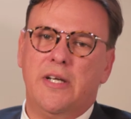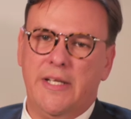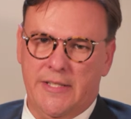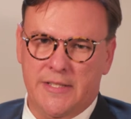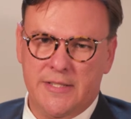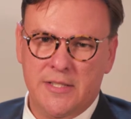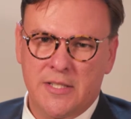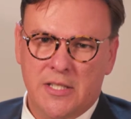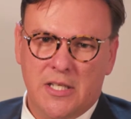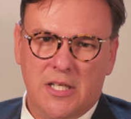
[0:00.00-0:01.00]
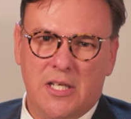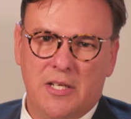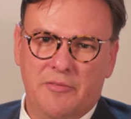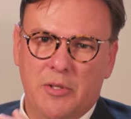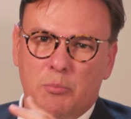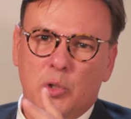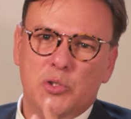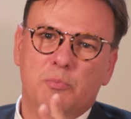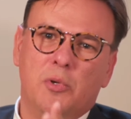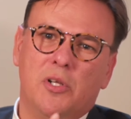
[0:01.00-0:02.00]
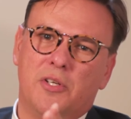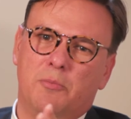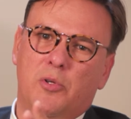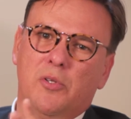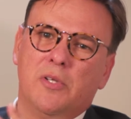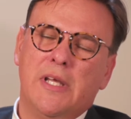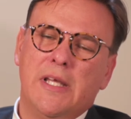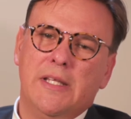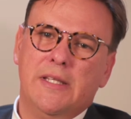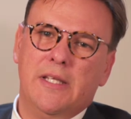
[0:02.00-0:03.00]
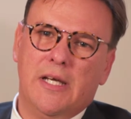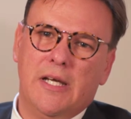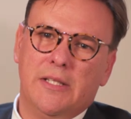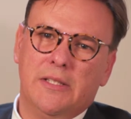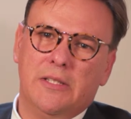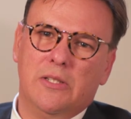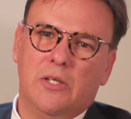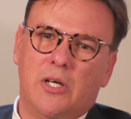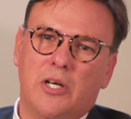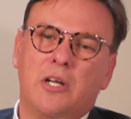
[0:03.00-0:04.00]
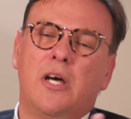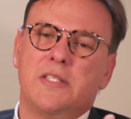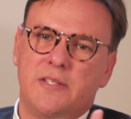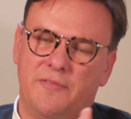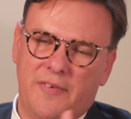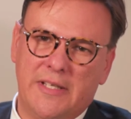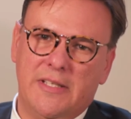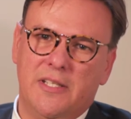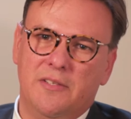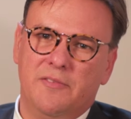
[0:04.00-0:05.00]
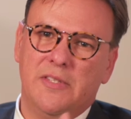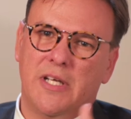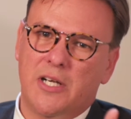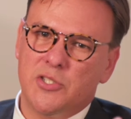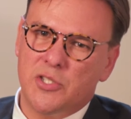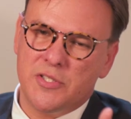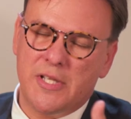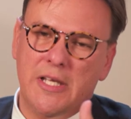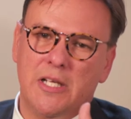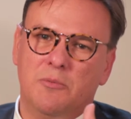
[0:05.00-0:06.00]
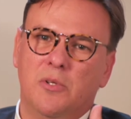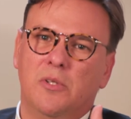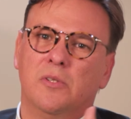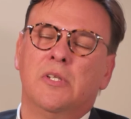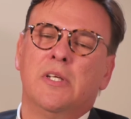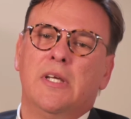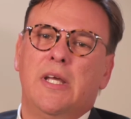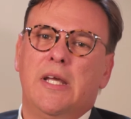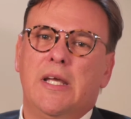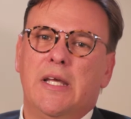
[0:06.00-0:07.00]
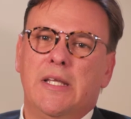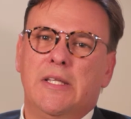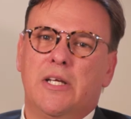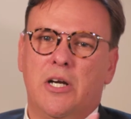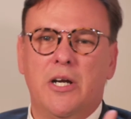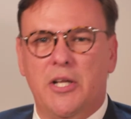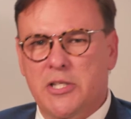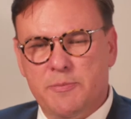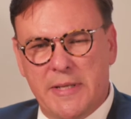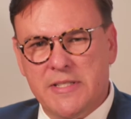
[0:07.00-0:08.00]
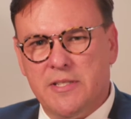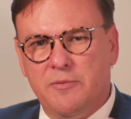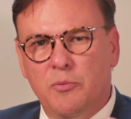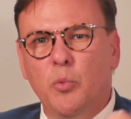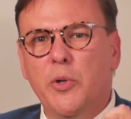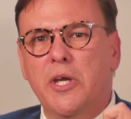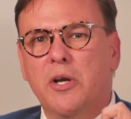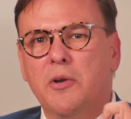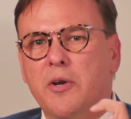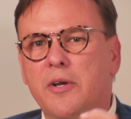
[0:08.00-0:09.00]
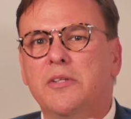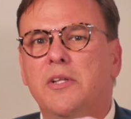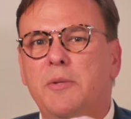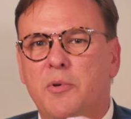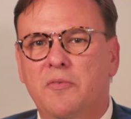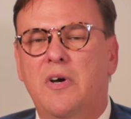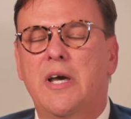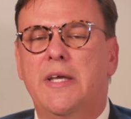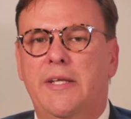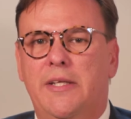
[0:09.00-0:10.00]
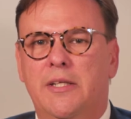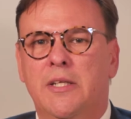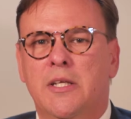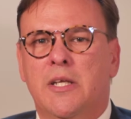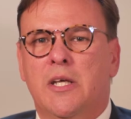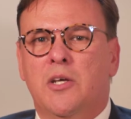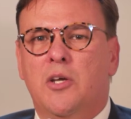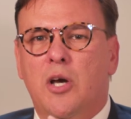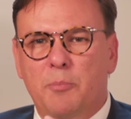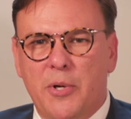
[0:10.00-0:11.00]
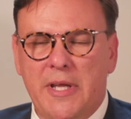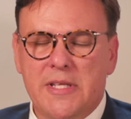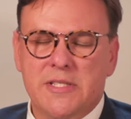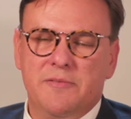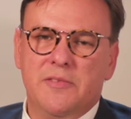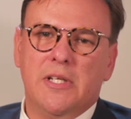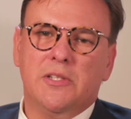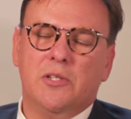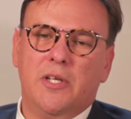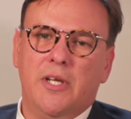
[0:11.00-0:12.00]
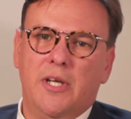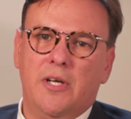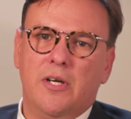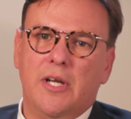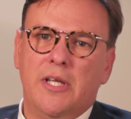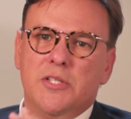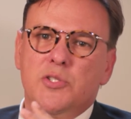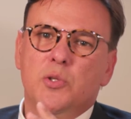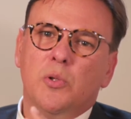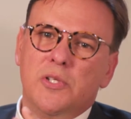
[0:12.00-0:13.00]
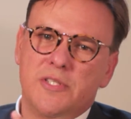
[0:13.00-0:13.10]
needs of the most vulnerable, that are cost-effective, that are sustainable, and that are inexpensive. We are currently providing comprehensive dental care in school